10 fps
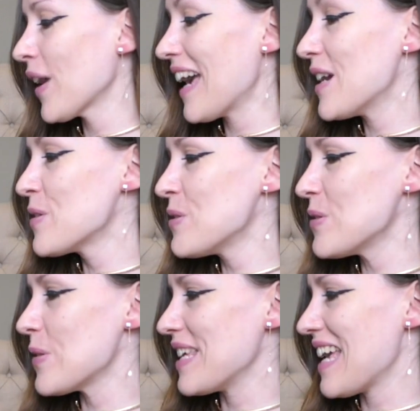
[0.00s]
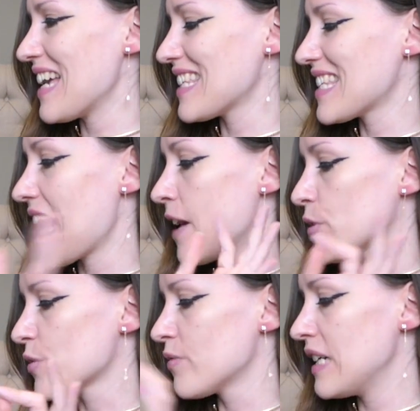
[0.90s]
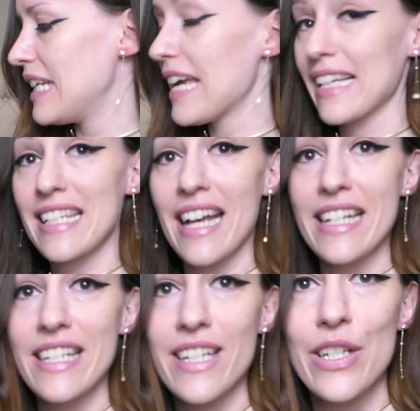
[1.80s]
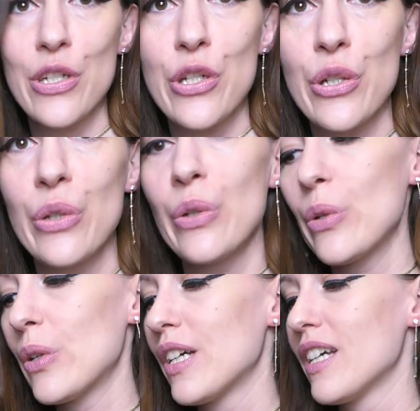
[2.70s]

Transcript: Okay. Ooh, yes. I was really excited to...